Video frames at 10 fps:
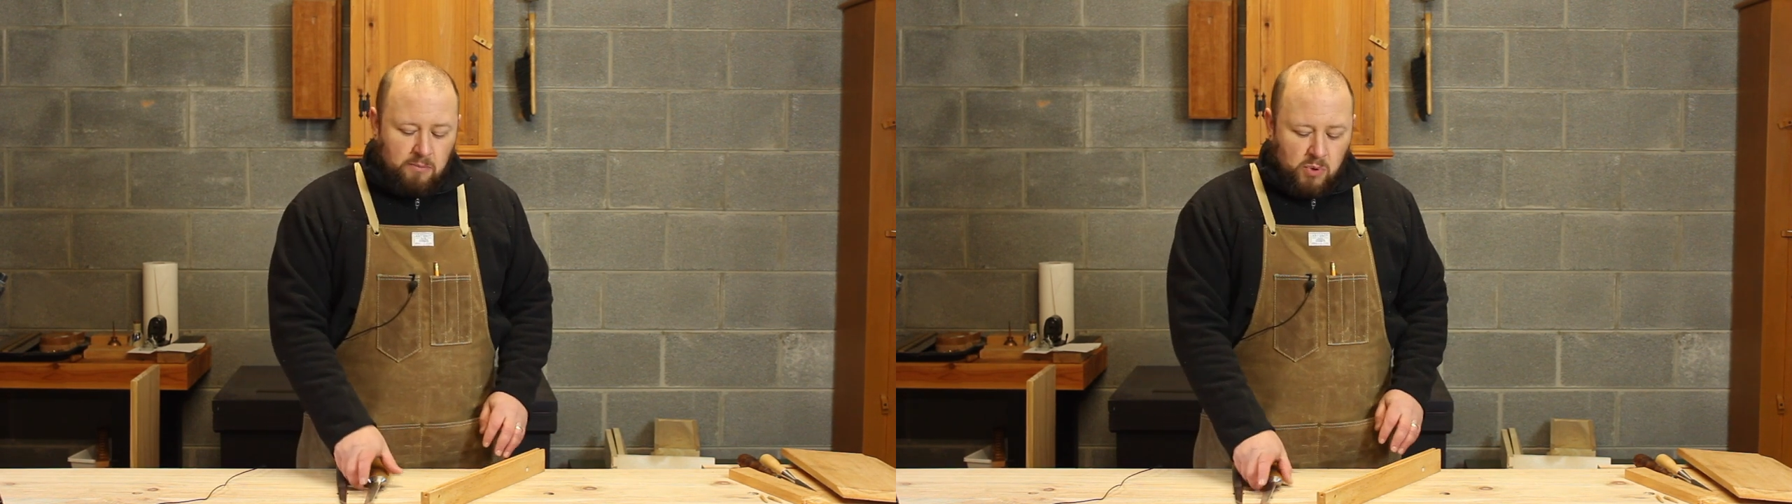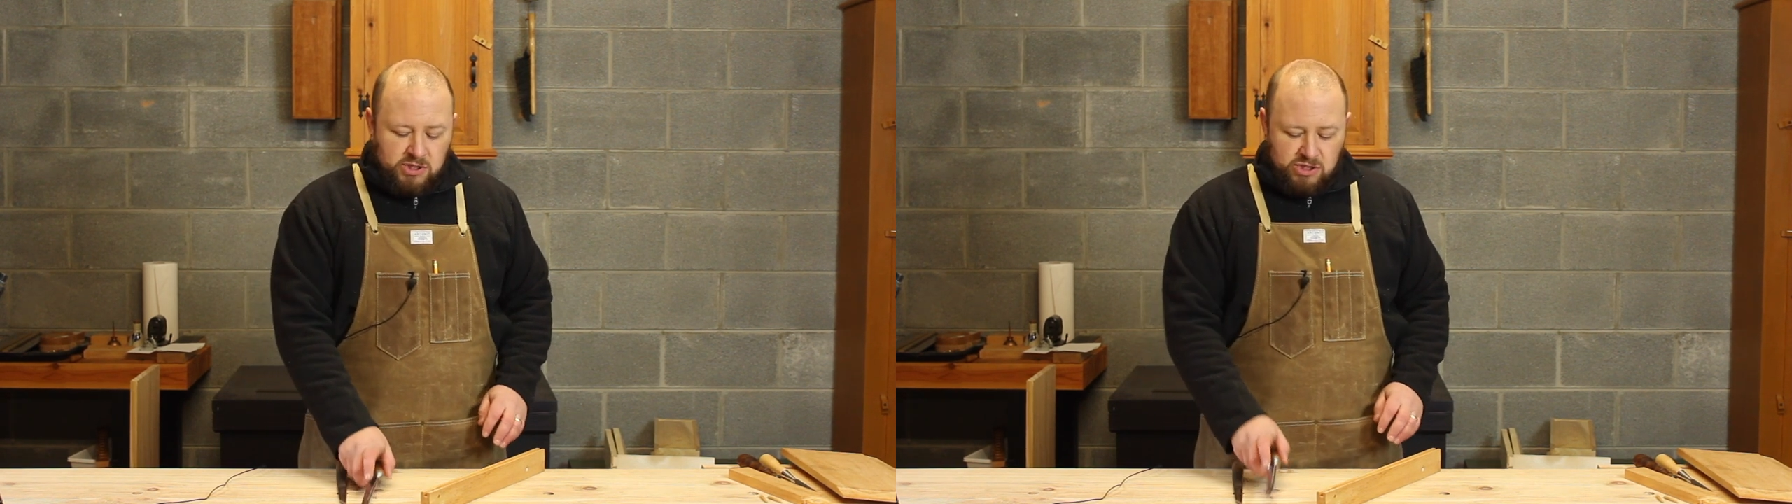
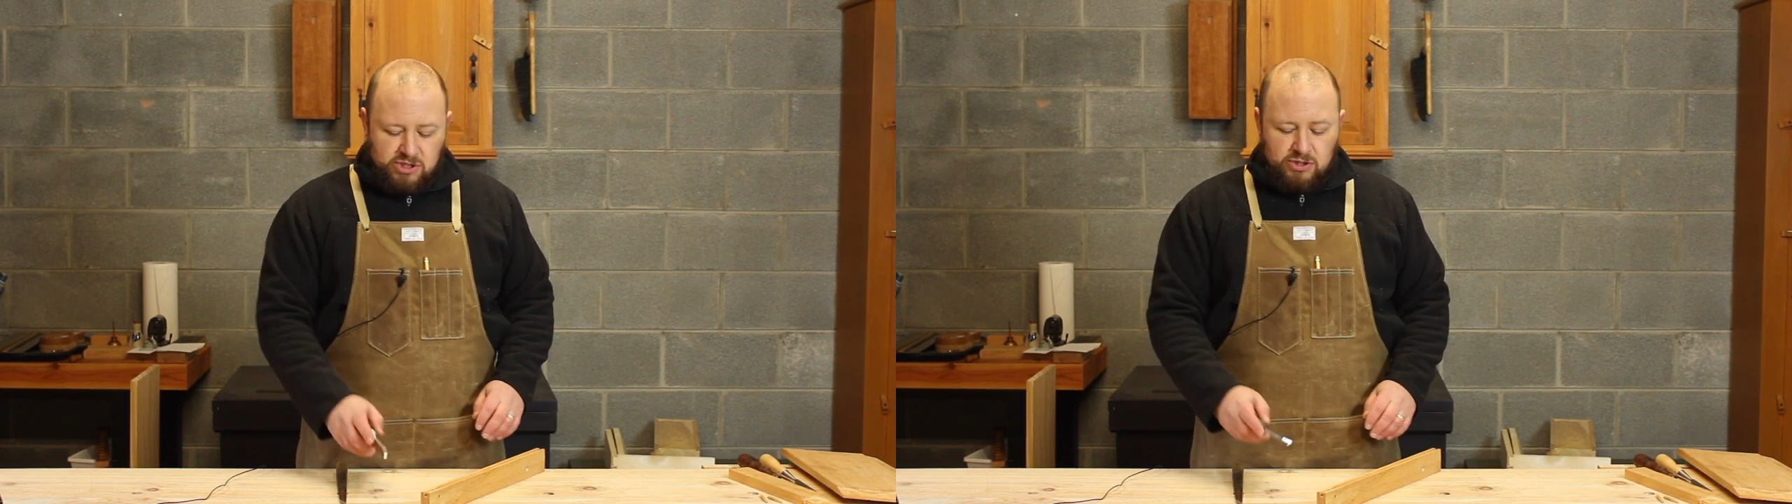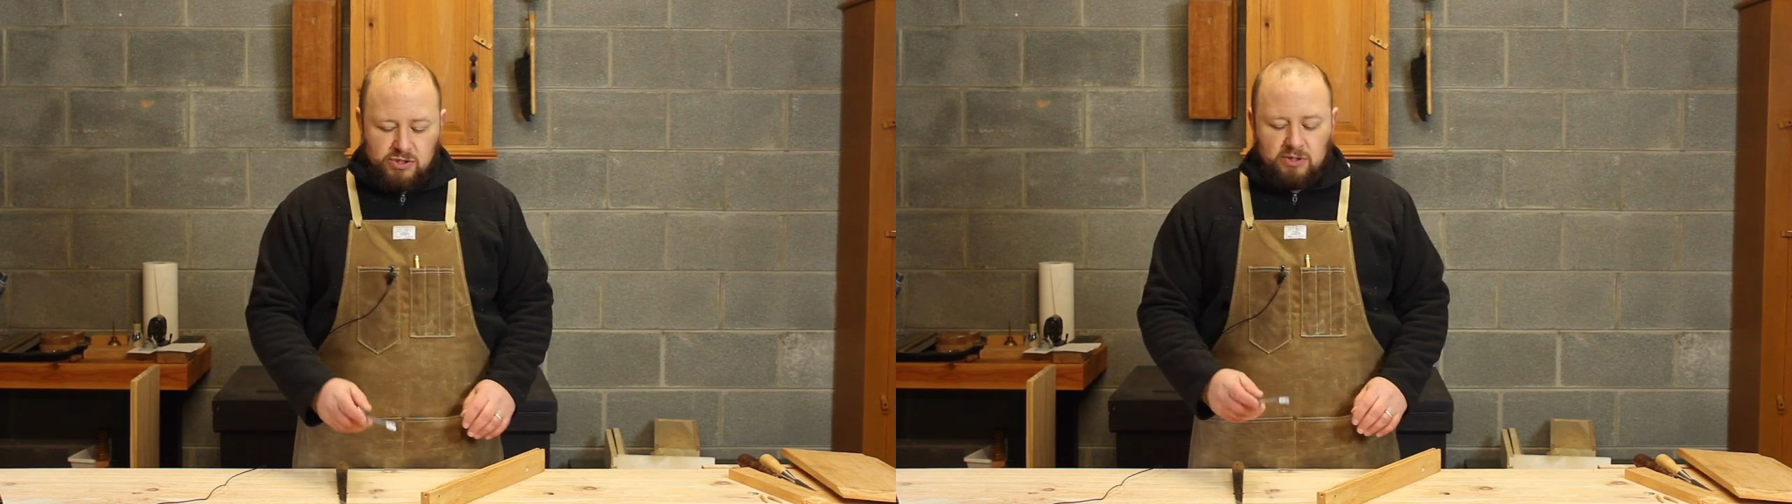Mortise
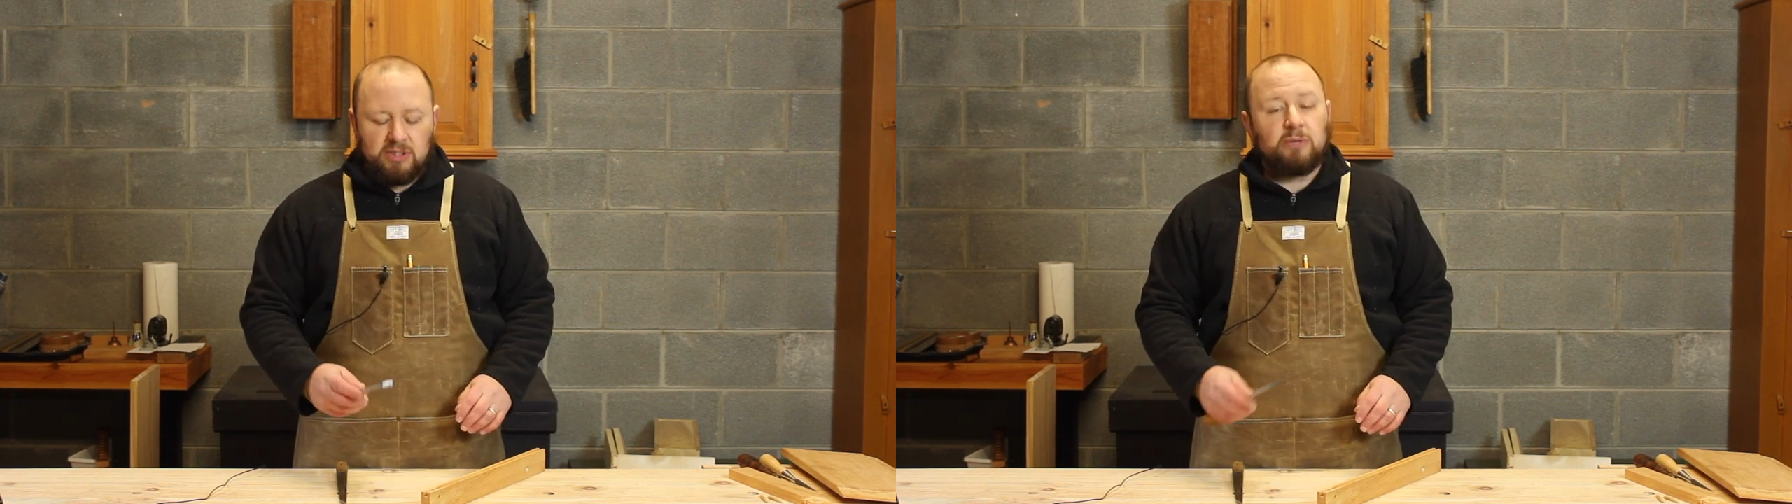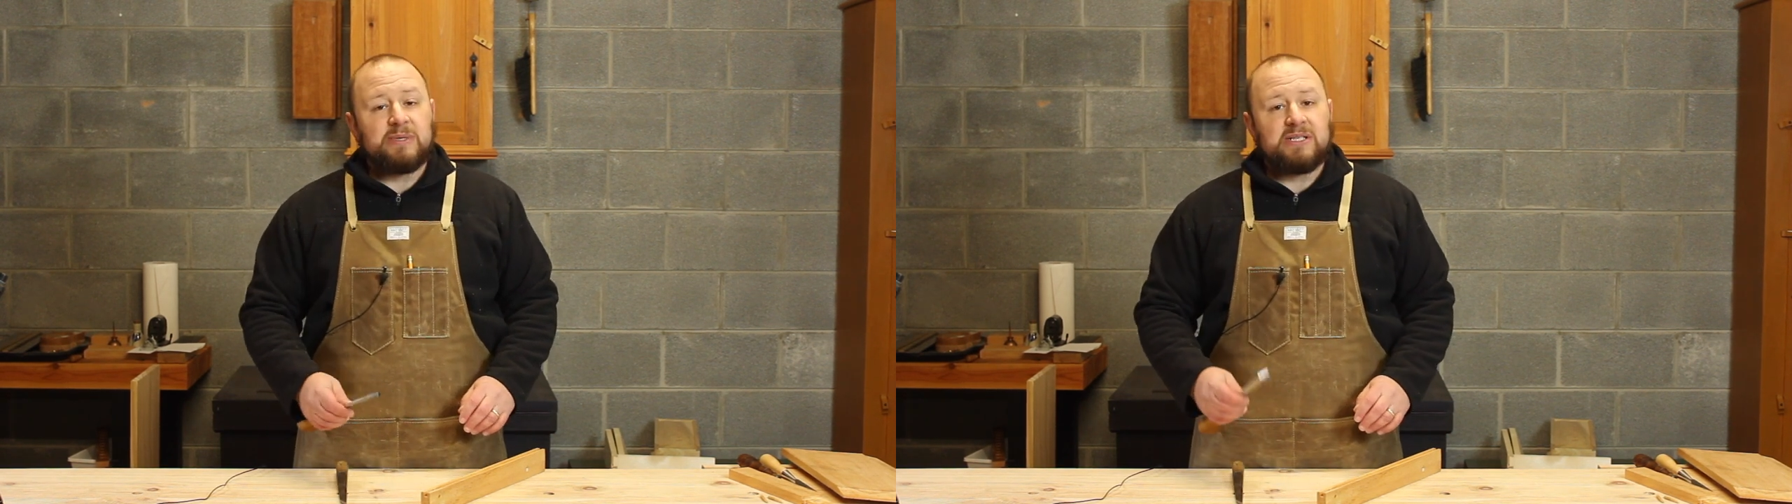chisels are a
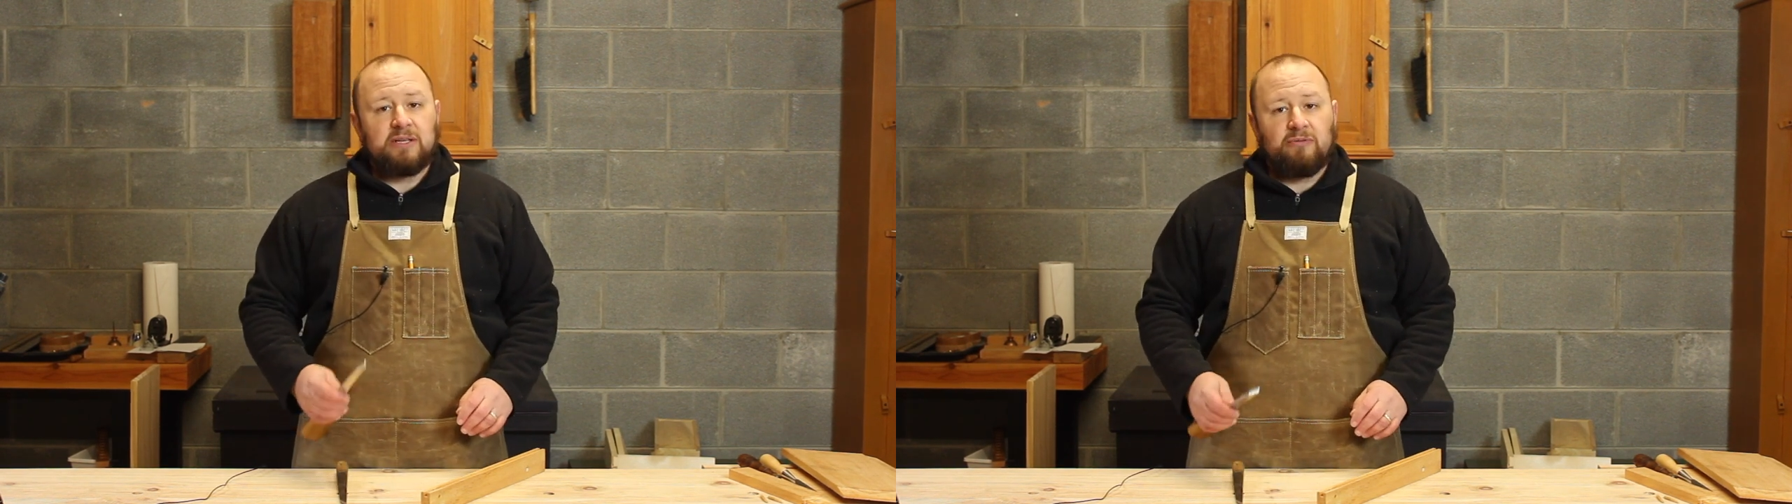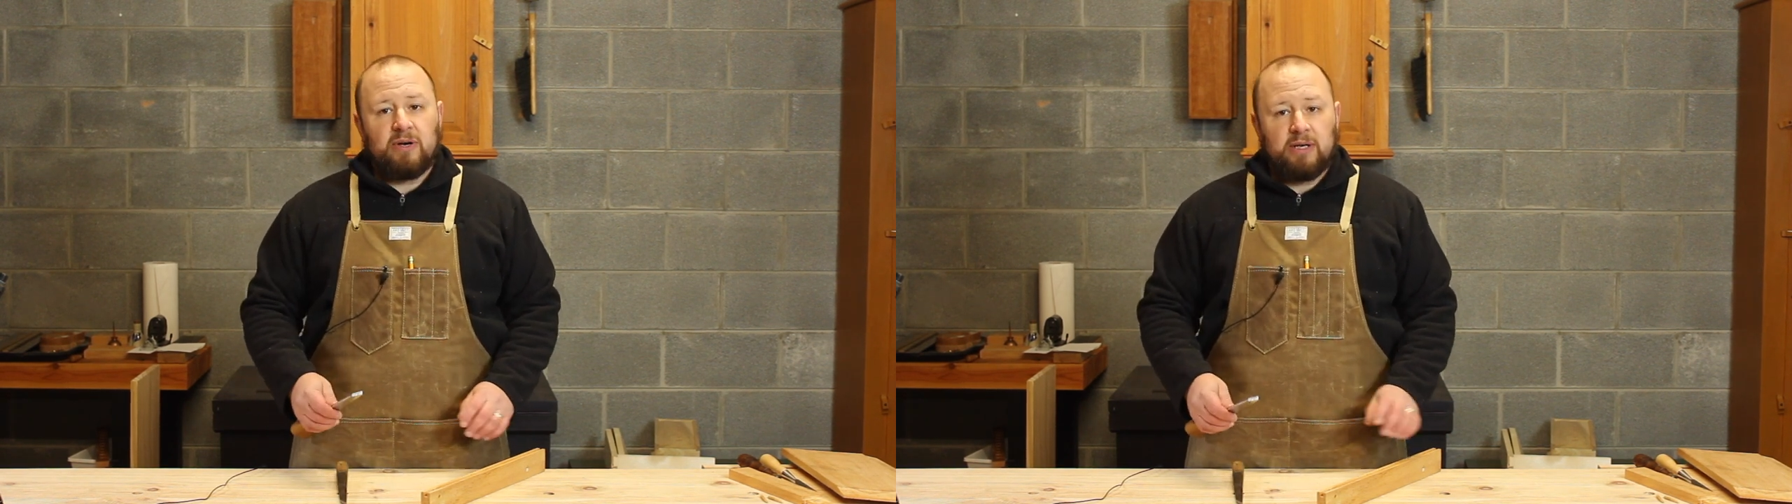little bit
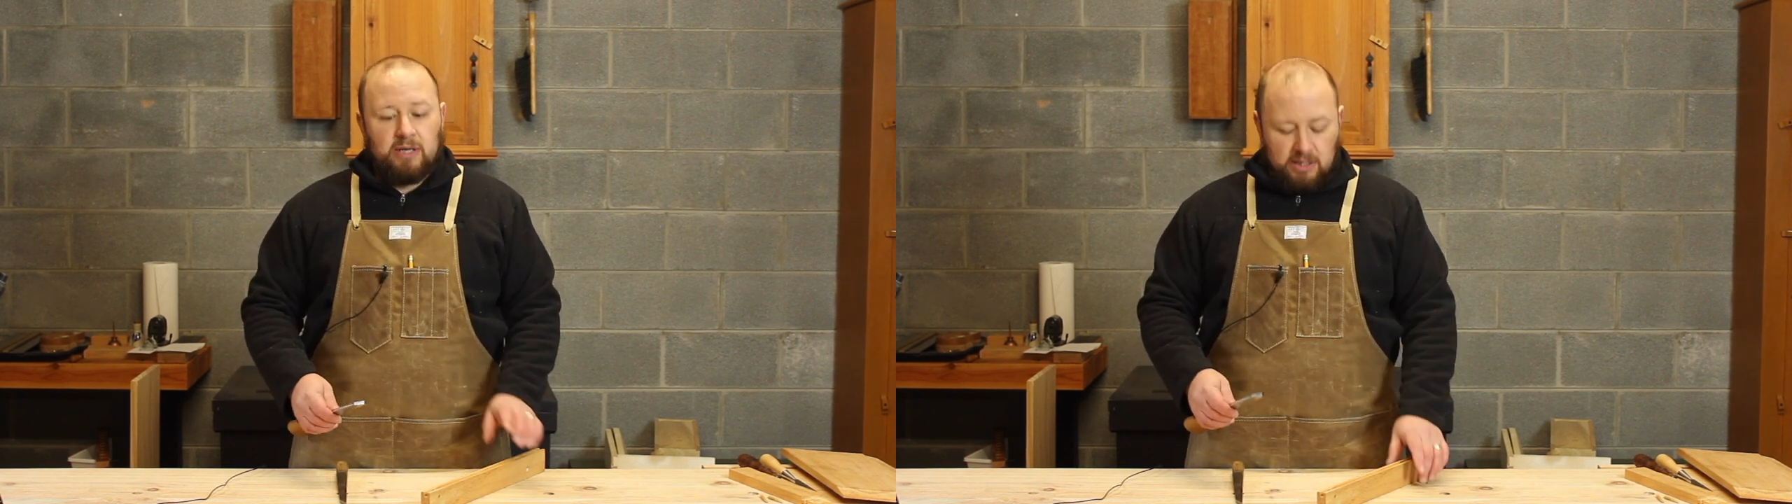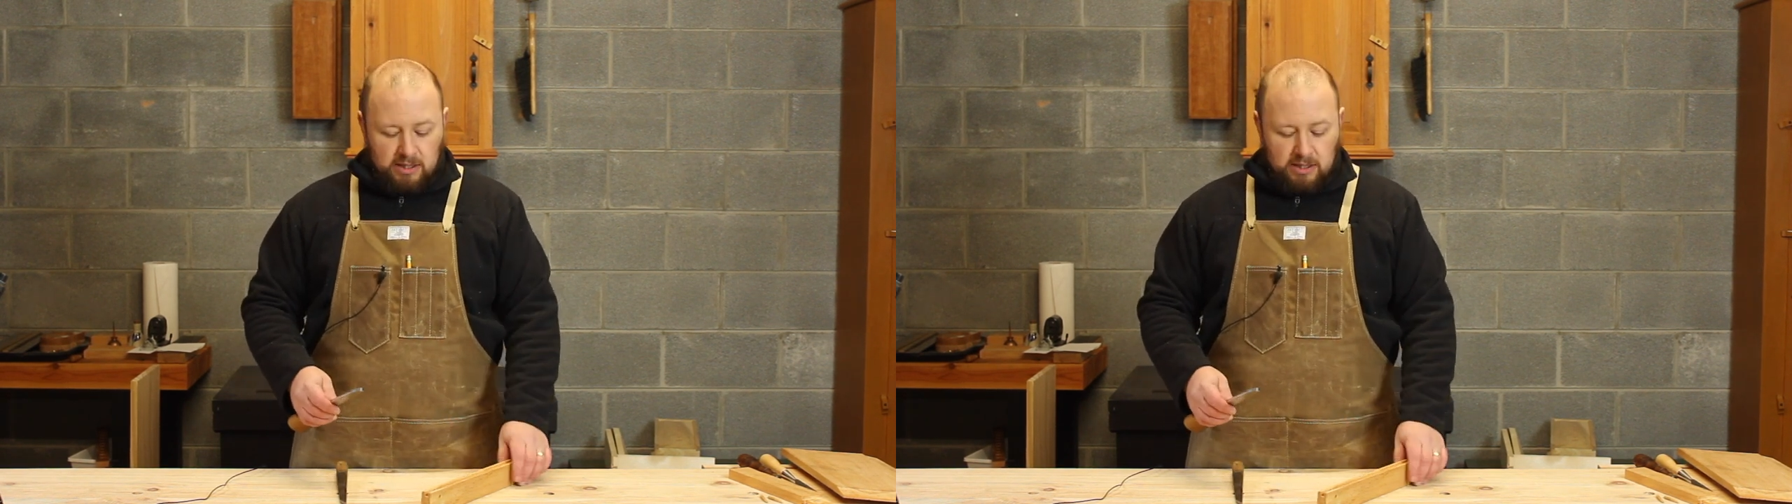different.